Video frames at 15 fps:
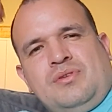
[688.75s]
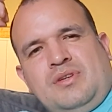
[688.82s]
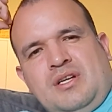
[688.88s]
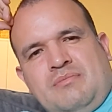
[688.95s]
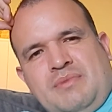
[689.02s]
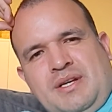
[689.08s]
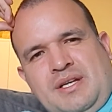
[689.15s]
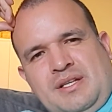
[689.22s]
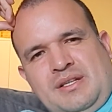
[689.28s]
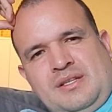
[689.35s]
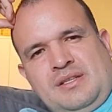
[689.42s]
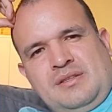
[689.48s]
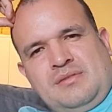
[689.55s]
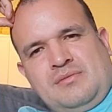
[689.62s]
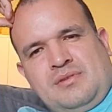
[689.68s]
I mean,
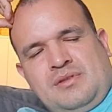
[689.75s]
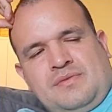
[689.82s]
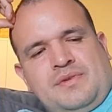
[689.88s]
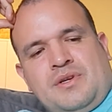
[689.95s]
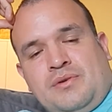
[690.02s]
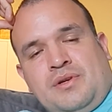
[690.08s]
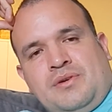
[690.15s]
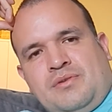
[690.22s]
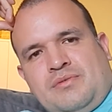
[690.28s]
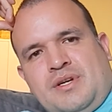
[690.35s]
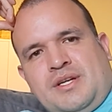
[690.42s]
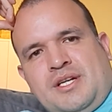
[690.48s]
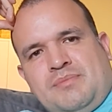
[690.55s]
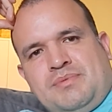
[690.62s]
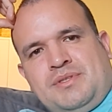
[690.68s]
if you don't know, the Grey
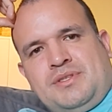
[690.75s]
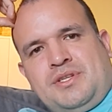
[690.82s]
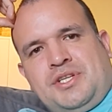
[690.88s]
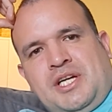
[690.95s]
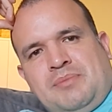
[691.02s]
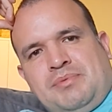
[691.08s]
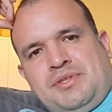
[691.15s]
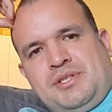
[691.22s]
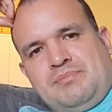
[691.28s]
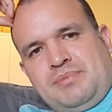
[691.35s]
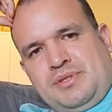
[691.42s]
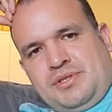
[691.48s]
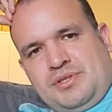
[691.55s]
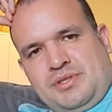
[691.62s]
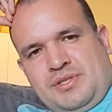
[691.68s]
Cup is the championship in
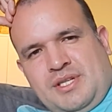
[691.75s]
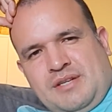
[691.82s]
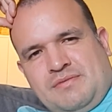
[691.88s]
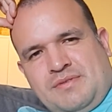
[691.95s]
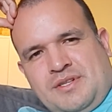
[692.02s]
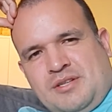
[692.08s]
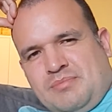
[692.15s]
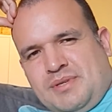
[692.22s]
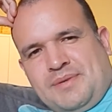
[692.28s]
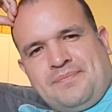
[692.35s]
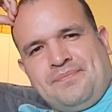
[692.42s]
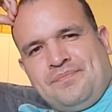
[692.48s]
CFL, but